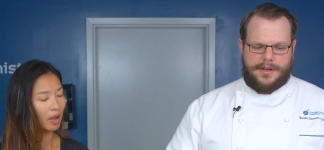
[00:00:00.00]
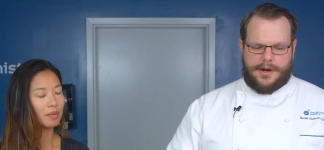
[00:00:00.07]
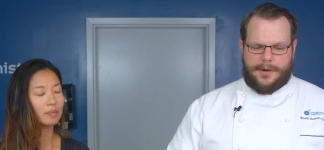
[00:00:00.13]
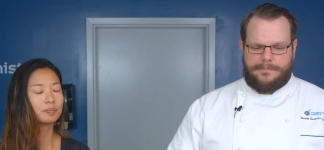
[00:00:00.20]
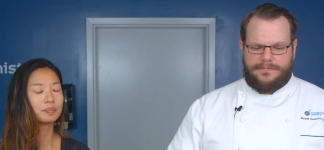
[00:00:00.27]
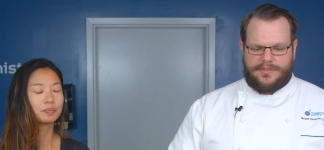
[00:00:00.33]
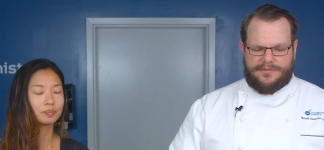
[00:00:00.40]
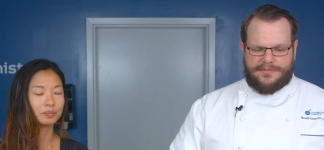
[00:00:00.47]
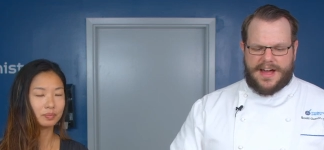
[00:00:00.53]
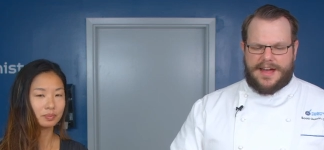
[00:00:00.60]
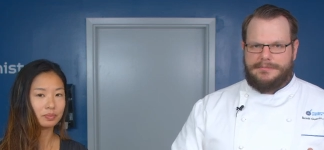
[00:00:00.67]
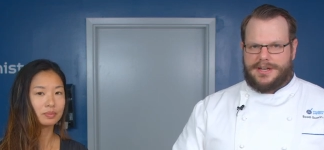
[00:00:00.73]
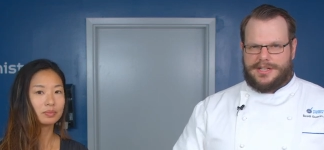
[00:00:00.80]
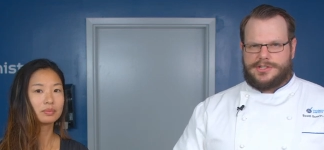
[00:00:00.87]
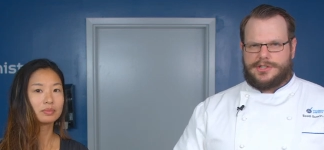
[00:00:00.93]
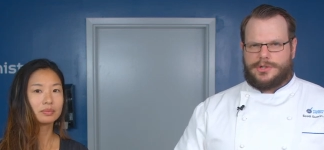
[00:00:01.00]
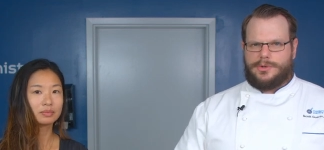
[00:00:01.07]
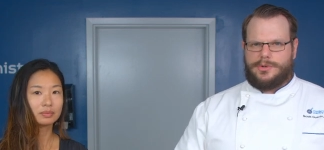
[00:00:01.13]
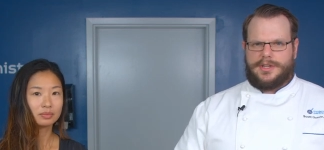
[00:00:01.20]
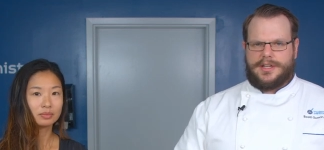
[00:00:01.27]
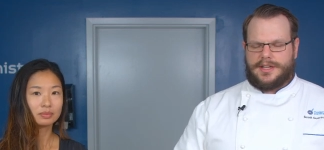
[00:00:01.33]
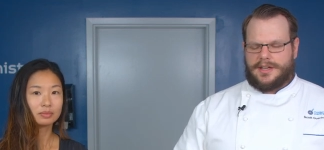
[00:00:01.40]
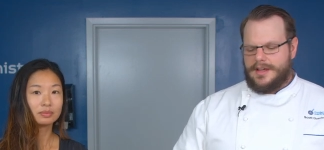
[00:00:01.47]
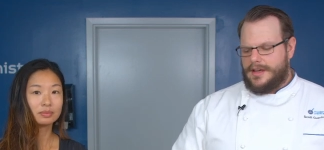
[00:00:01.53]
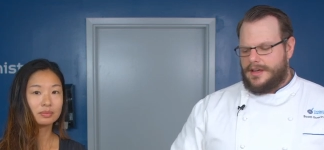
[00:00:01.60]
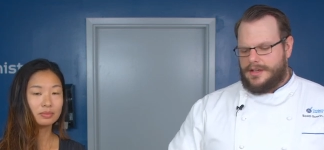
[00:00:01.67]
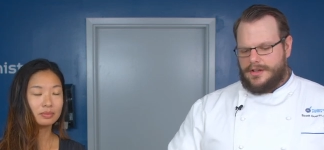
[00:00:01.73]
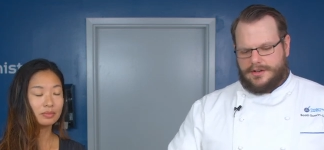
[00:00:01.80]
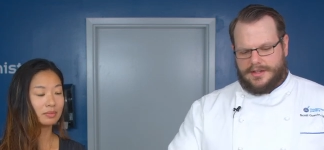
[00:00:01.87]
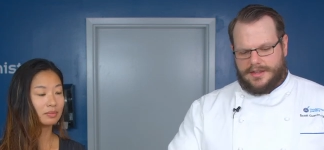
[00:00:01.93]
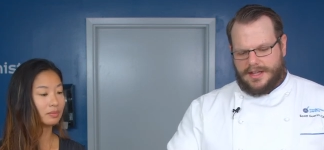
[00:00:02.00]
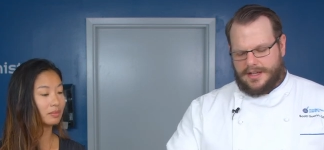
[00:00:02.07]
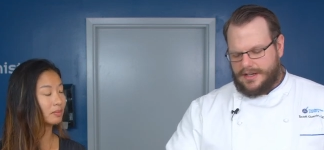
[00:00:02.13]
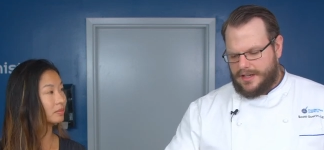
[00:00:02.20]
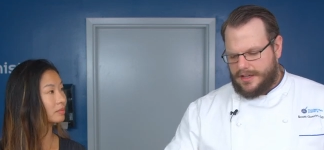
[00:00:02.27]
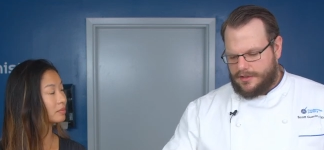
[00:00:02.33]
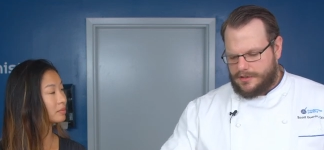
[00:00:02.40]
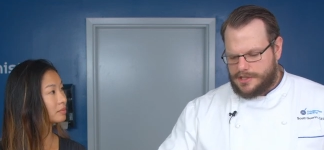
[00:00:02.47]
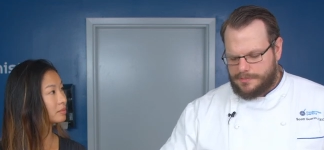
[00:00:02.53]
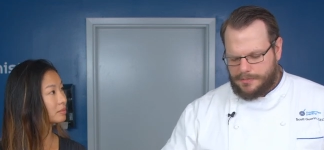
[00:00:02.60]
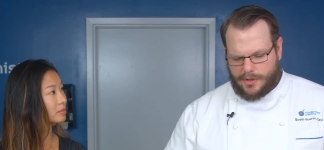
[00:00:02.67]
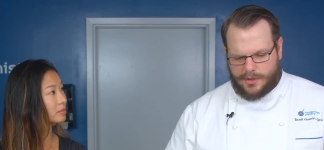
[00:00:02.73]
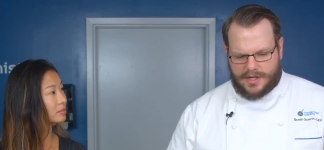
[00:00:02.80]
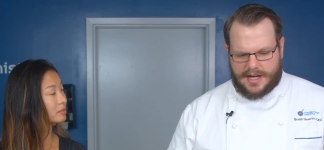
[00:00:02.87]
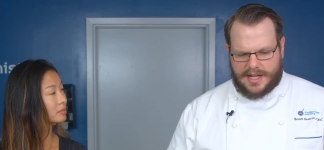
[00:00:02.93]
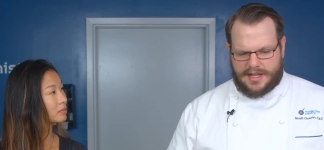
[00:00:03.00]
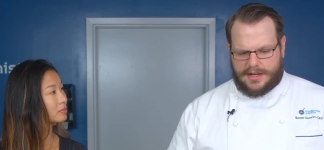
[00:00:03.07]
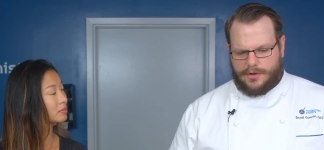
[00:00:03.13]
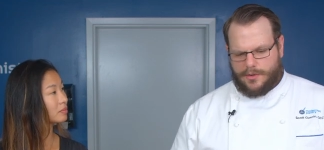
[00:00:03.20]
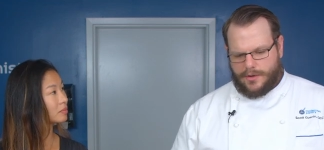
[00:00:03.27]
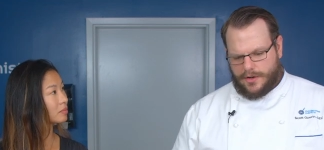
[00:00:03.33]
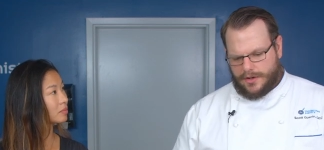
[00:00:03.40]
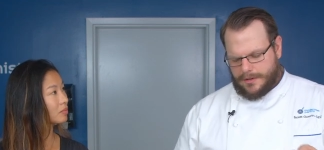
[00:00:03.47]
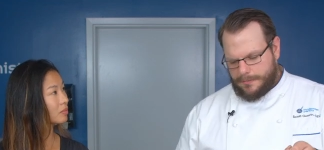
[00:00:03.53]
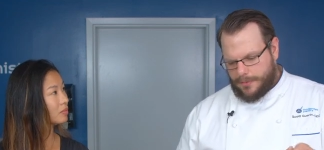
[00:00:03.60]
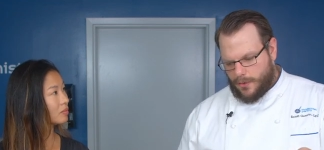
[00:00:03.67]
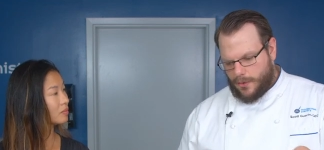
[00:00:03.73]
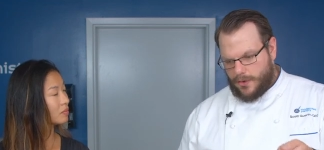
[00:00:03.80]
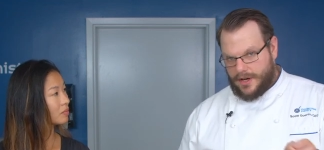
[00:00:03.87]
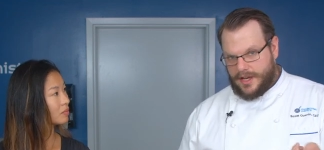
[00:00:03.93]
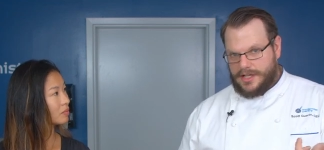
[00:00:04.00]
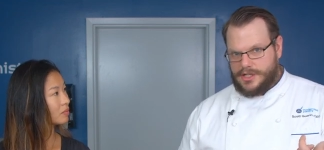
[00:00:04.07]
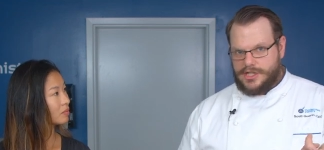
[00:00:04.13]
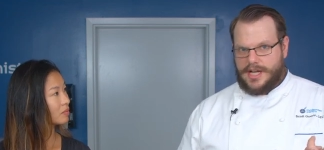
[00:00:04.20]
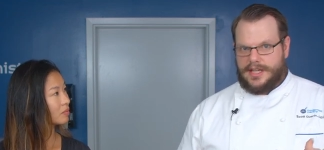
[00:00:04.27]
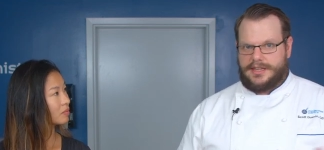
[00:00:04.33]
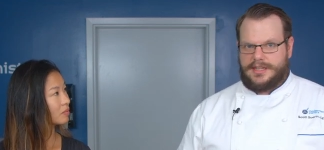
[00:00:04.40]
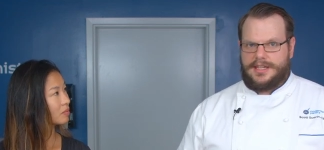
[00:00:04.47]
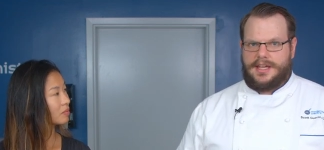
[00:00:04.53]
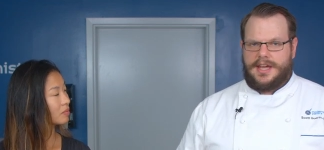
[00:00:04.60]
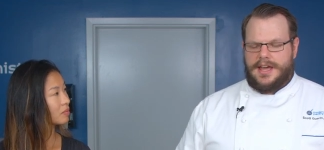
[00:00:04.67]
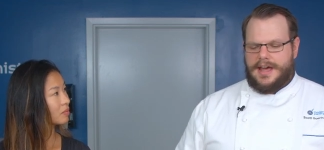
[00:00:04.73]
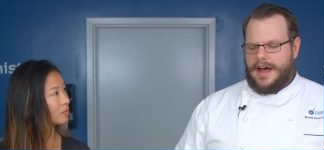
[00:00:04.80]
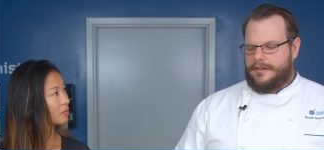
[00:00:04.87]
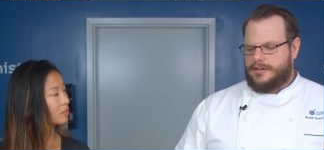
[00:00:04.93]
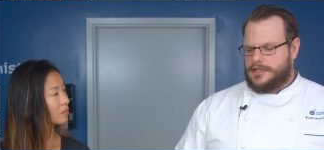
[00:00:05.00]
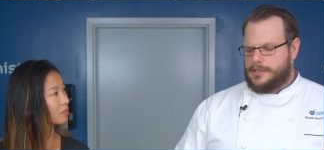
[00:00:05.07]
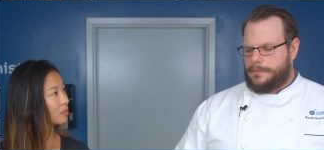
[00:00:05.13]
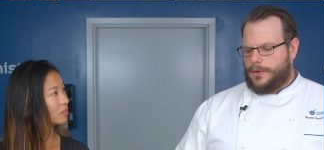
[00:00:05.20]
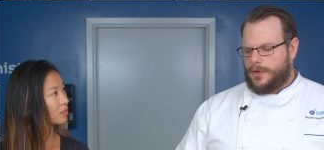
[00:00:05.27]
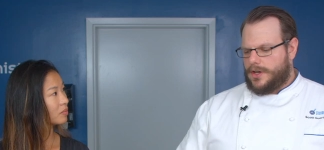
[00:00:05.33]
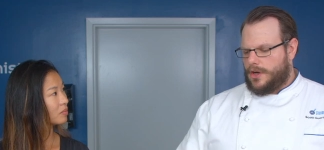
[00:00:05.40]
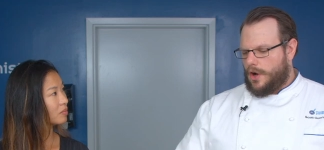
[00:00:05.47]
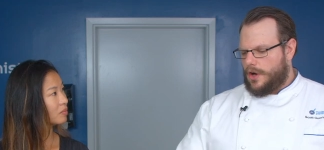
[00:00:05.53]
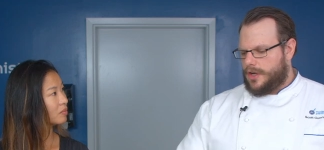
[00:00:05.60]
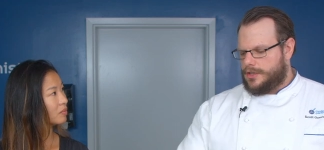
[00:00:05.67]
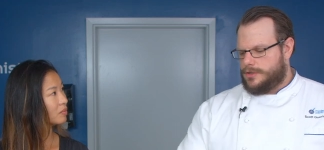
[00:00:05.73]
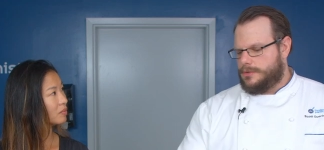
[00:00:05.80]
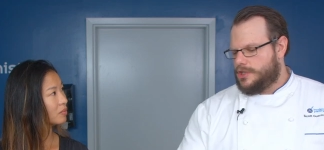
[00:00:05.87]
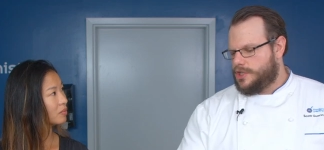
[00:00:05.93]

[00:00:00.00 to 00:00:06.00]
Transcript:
Speaker 1: you know, five minutes of cooling. Mm -hmm. You can then either spoon it in or you can pour it in gently. I would just put it onto a